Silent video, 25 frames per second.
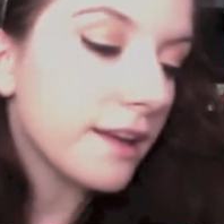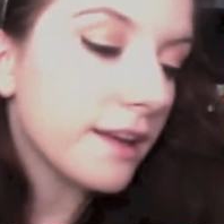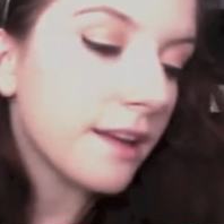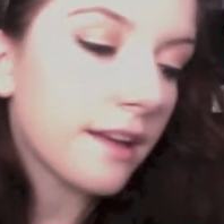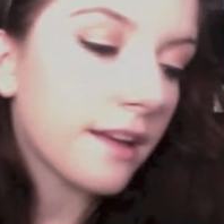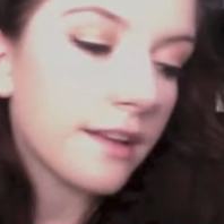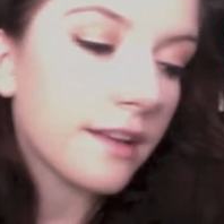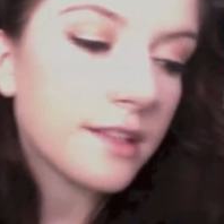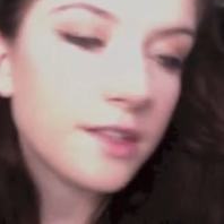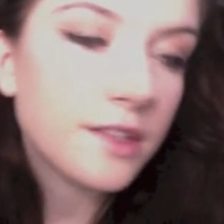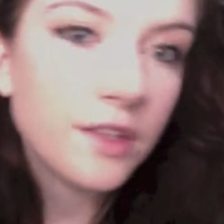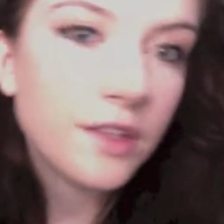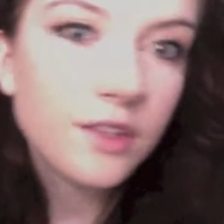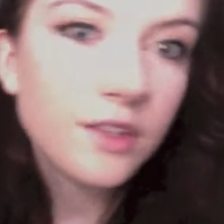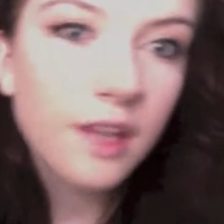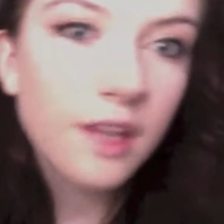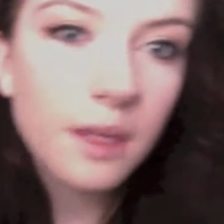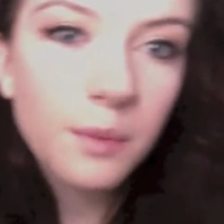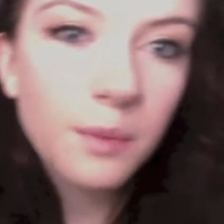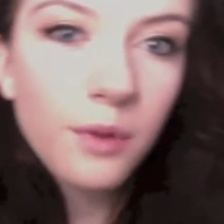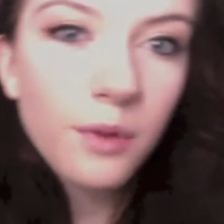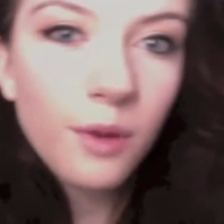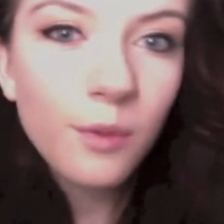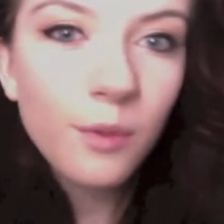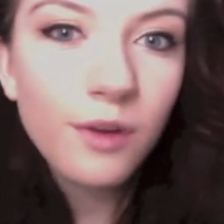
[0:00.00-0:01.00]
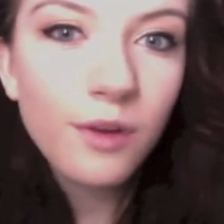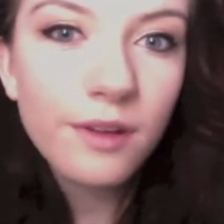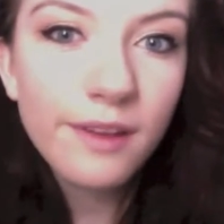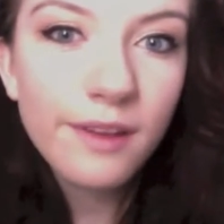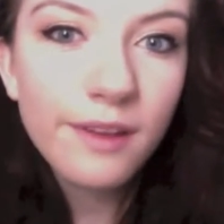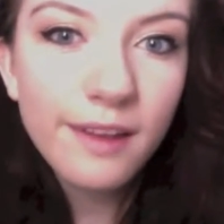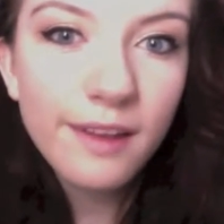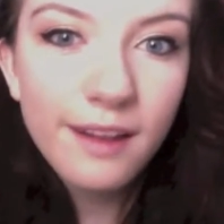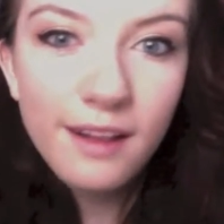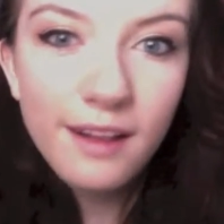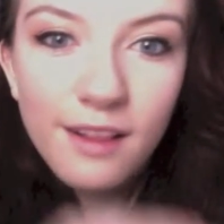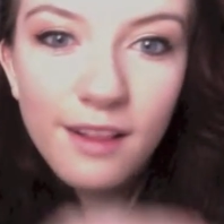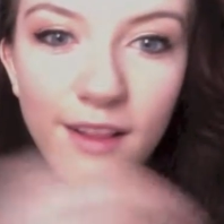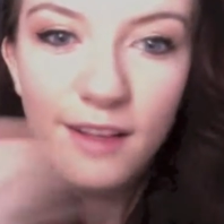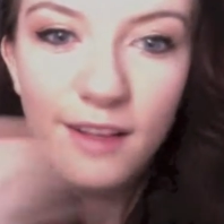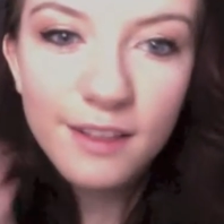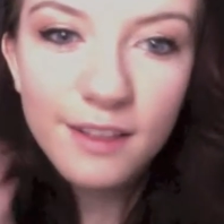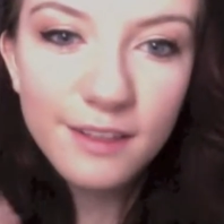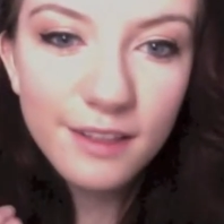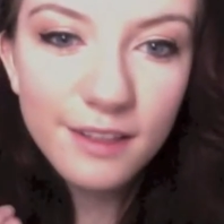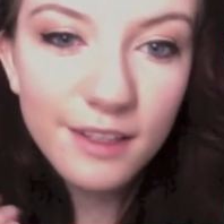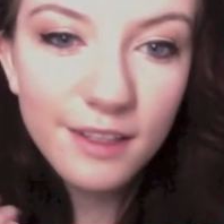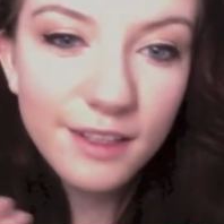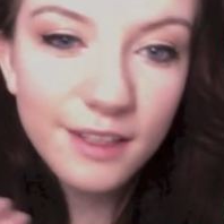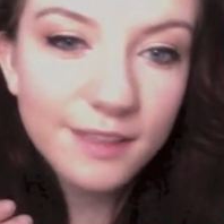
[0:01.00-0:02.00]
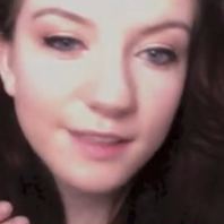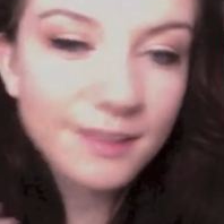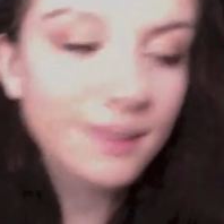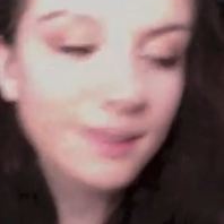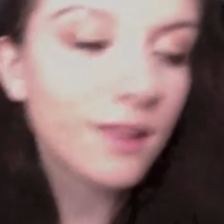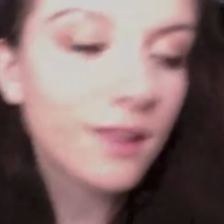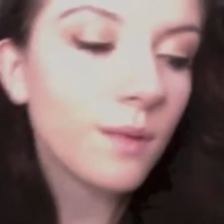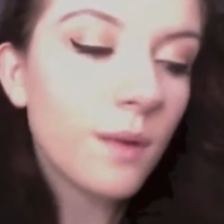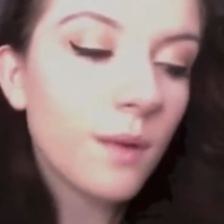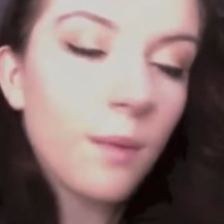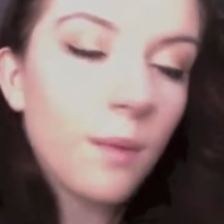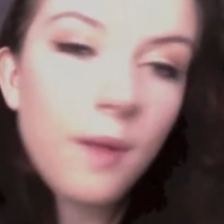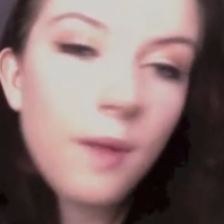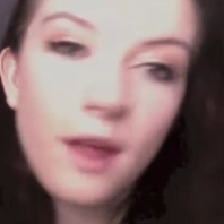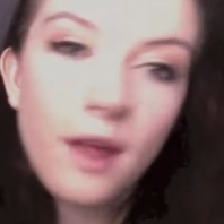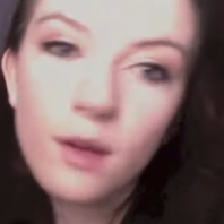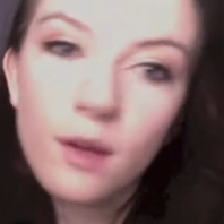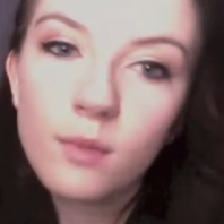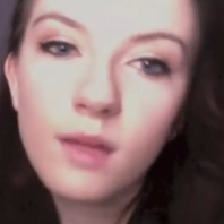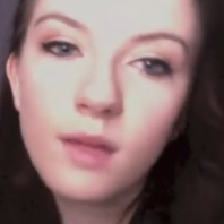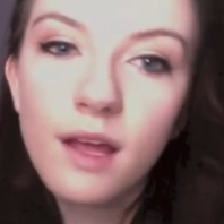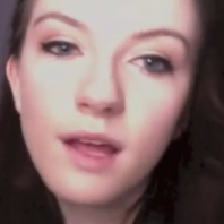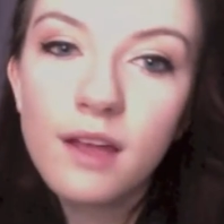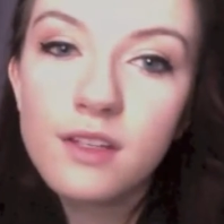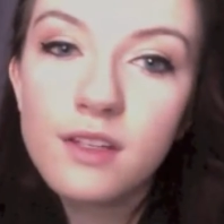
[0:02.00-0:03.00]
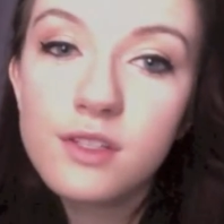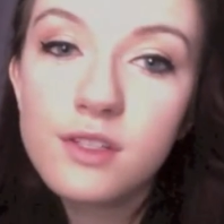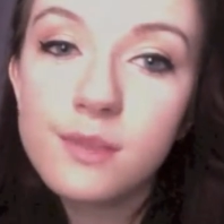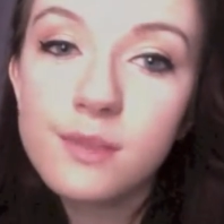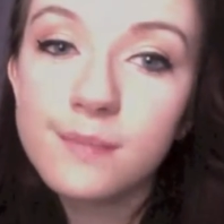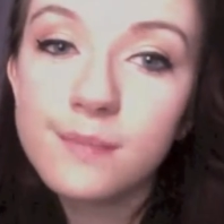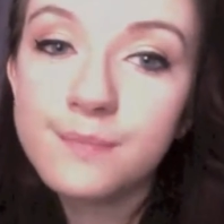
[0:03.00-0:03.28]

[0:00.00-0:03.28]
So I try to put them on like lightly on my bottom lash.